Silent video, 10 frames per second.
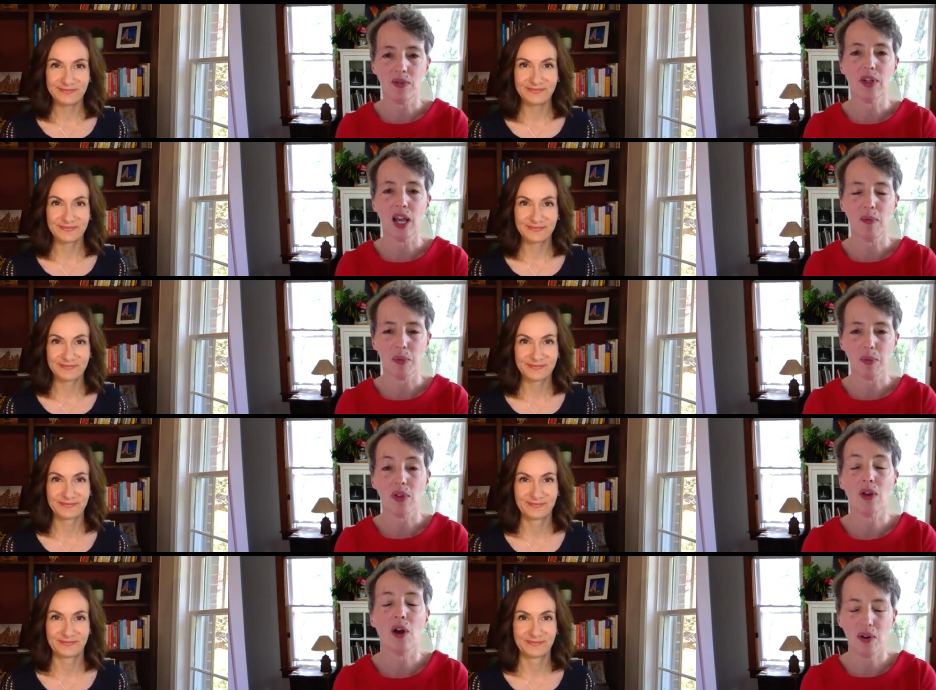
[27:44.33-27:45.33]
Speaker 1: of
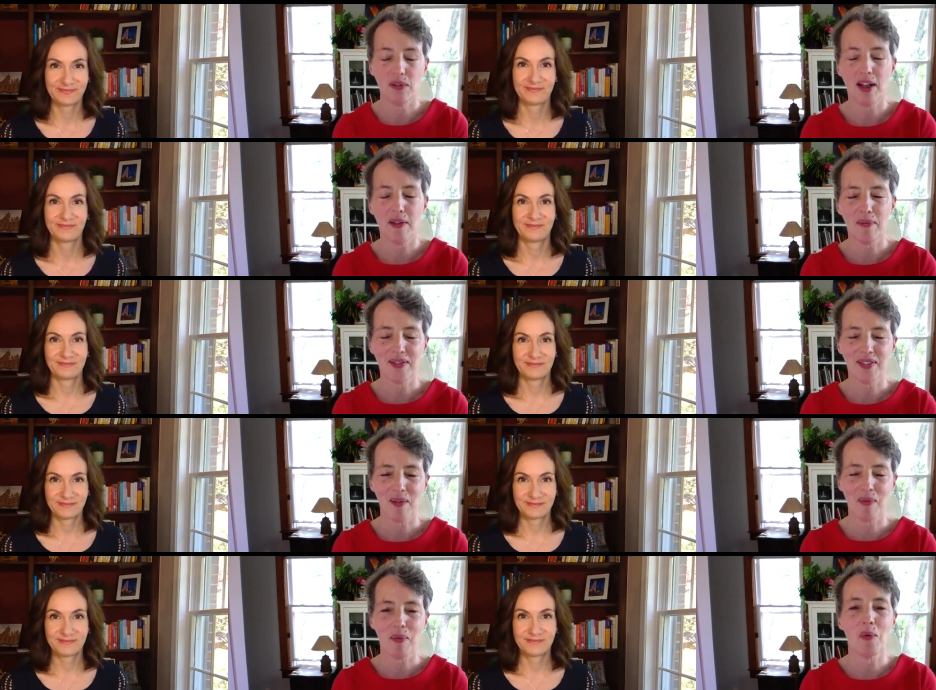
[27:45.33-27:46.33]
CAPABLE, the co-development of
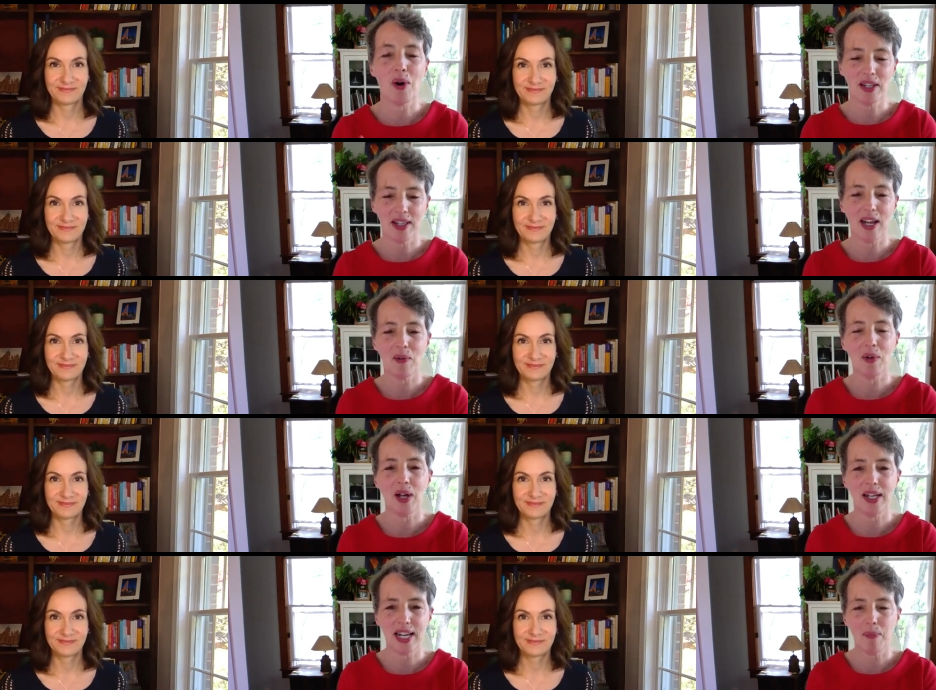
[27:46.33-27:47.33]
CAPABLE. I want to say
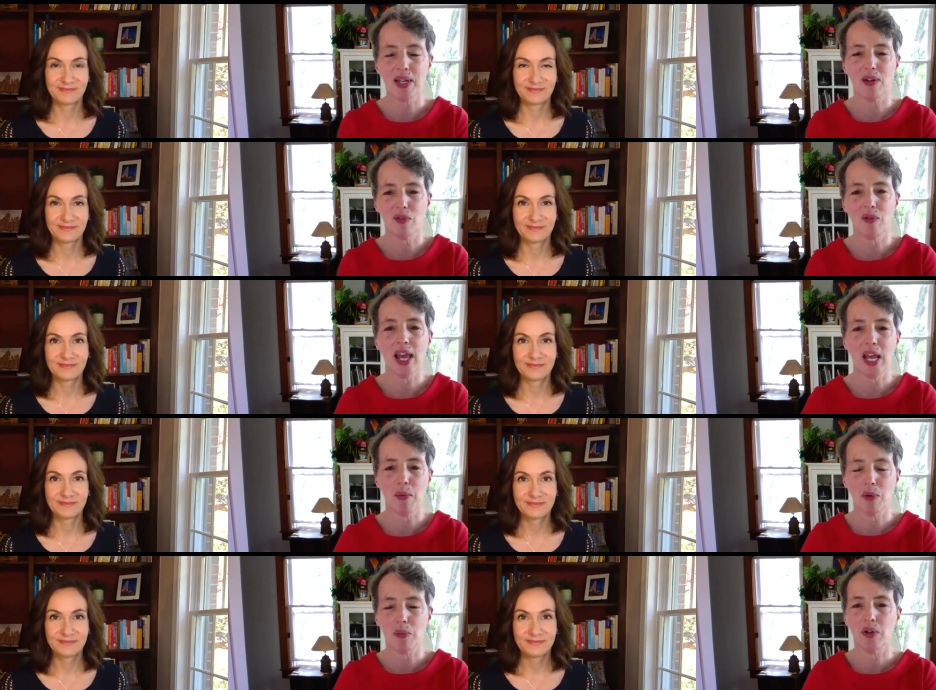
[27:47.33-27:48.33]
we adapted it from the
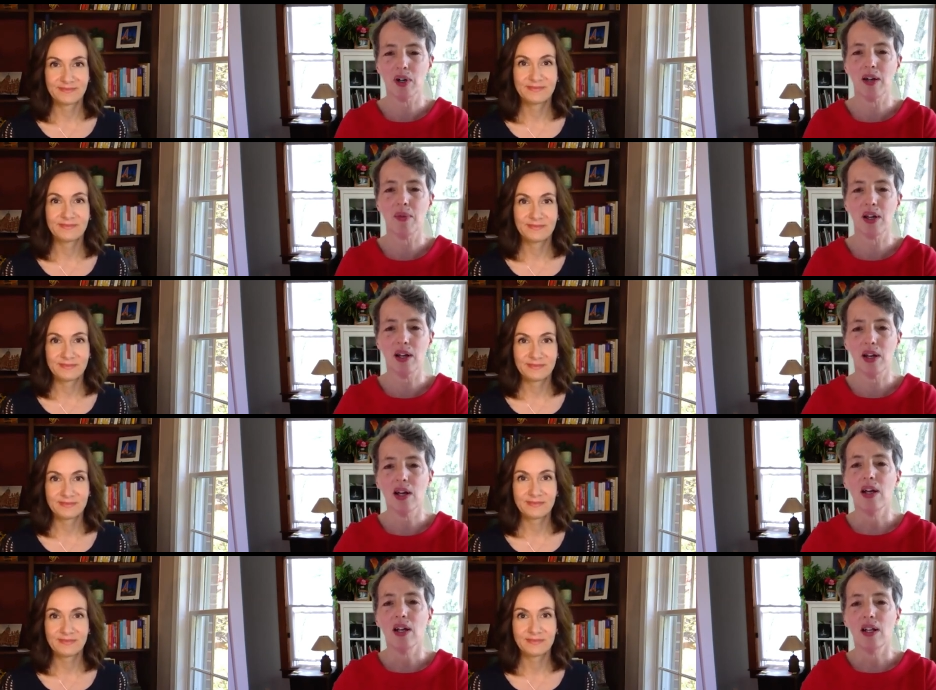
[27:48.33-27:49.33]
ABLE program that
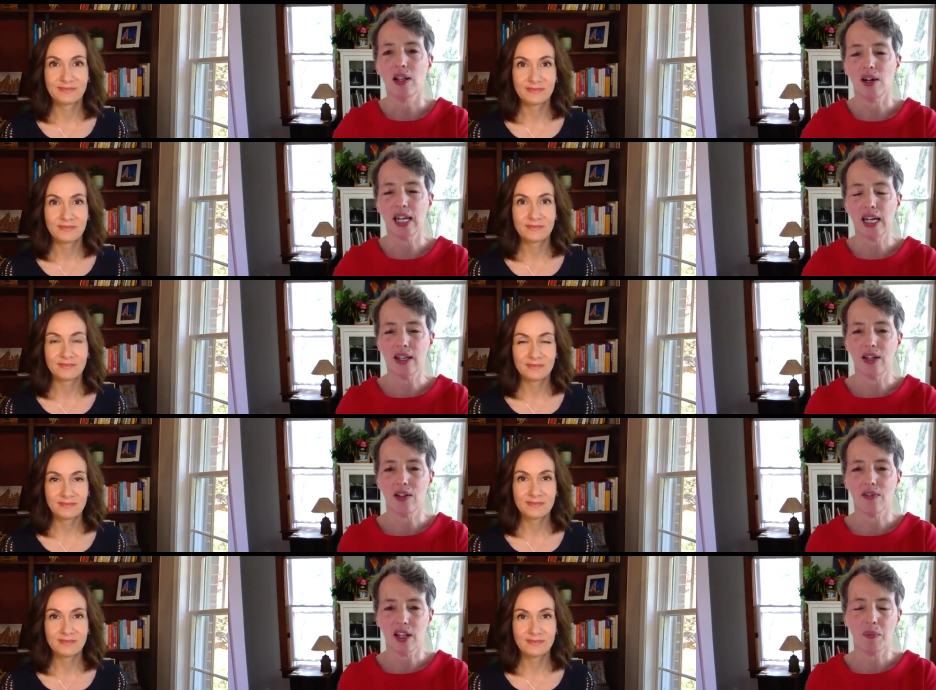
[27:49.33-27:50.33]
Laura Gitlin
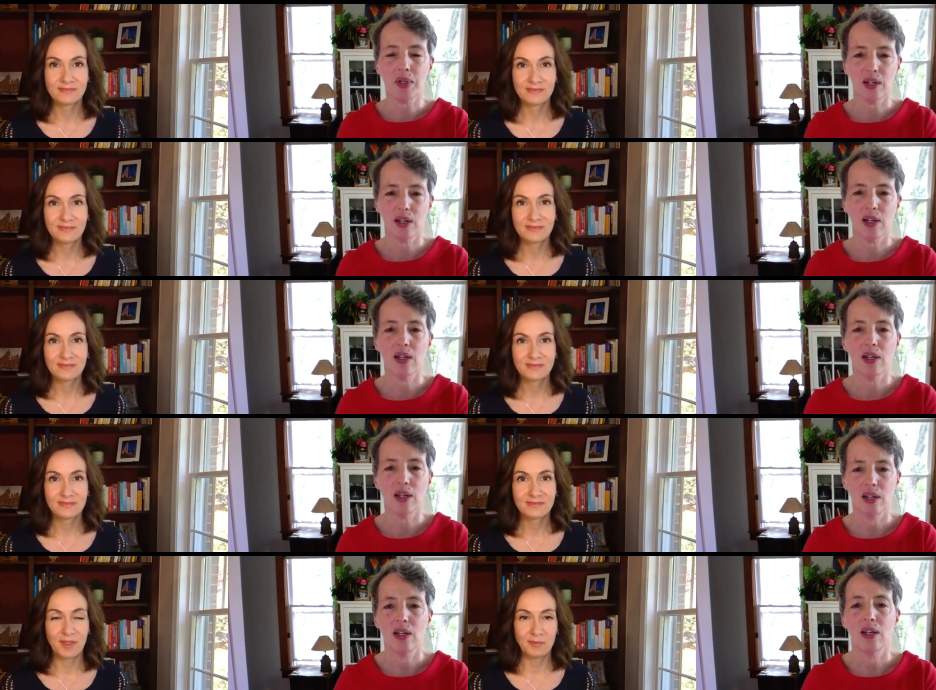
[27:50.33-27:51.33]
Speaker 2: developed.
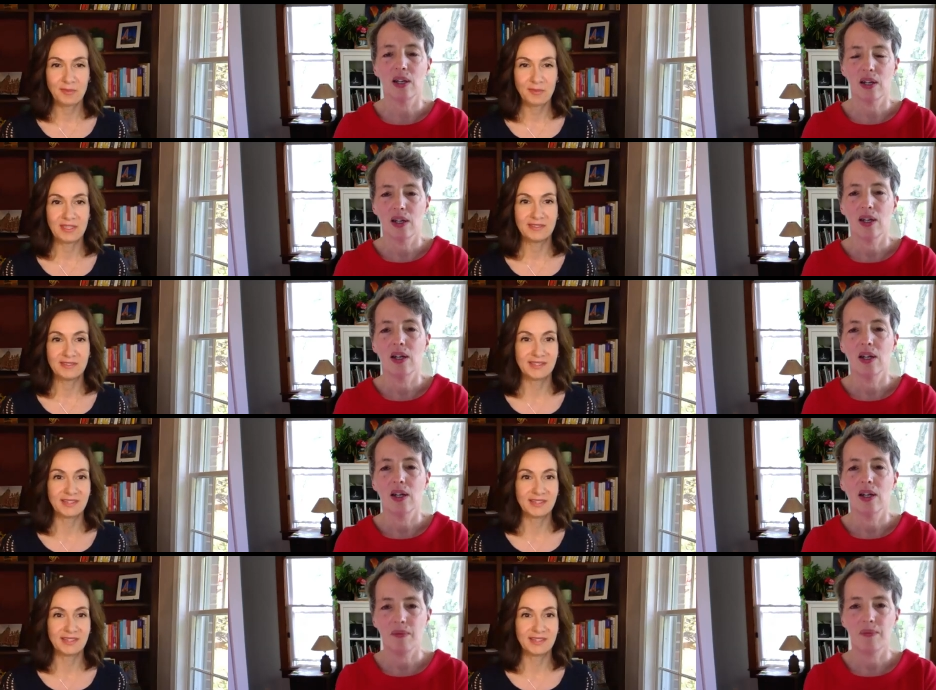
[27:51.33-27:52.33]
Amazing.
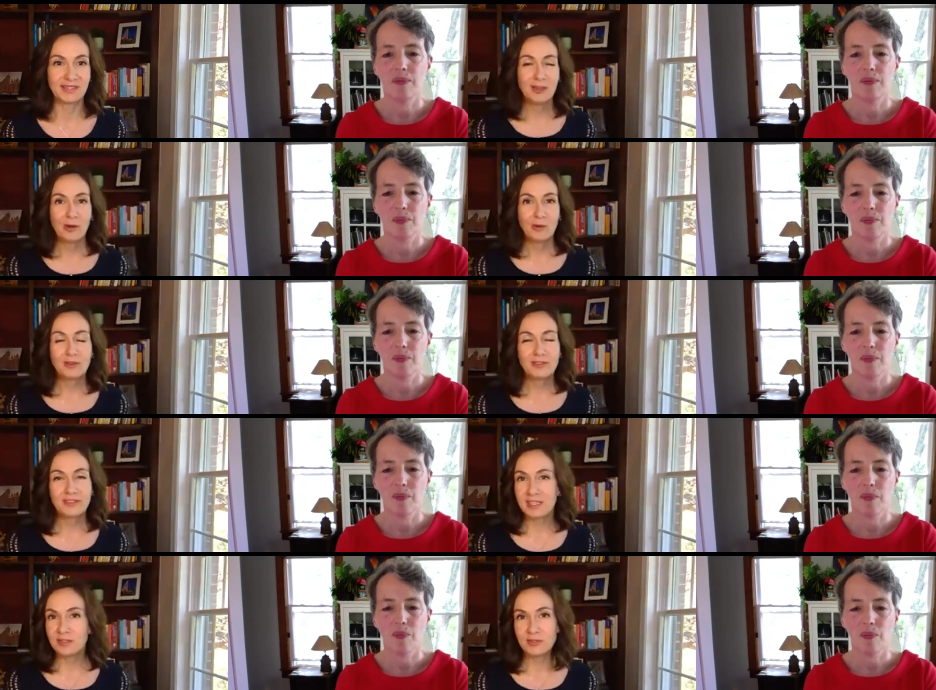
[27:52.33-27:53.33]
Well,
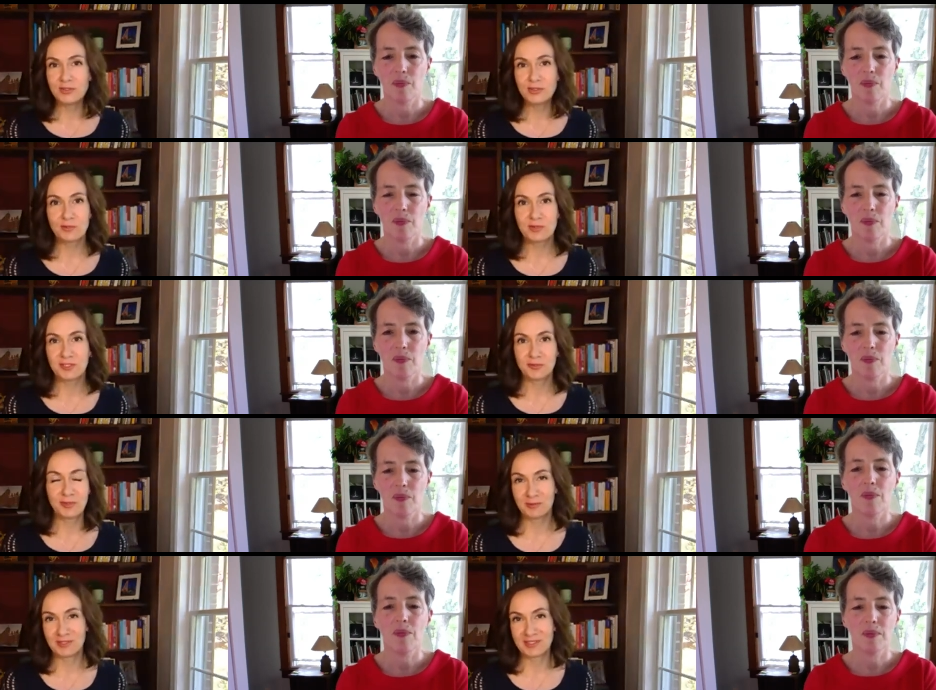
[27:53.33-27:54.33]
thank you so much for
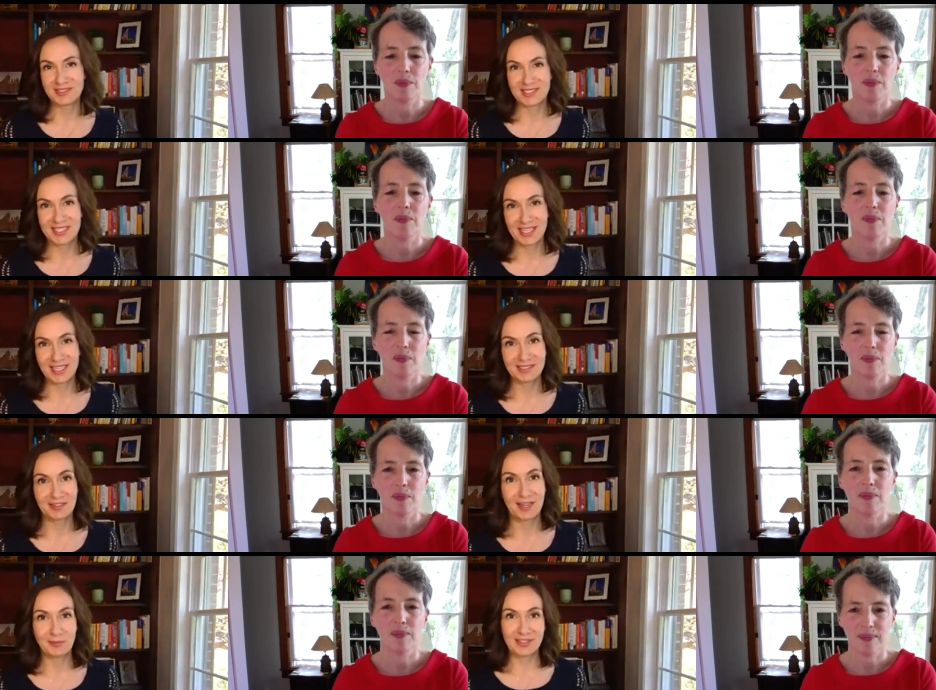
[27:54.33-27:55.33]
being with us today,
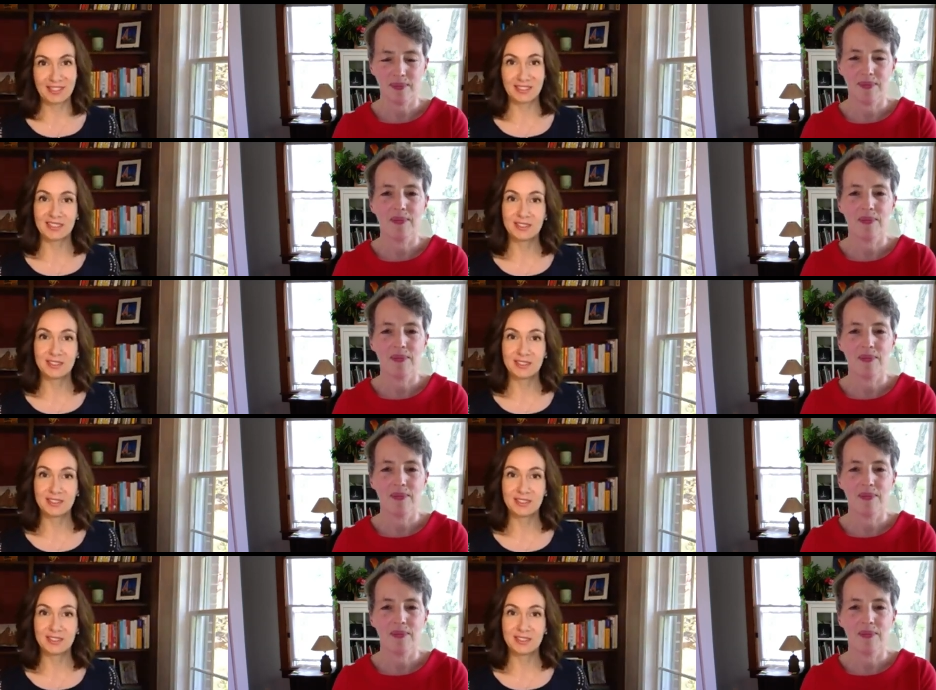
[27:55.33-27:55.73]
Sarah. I mean, this has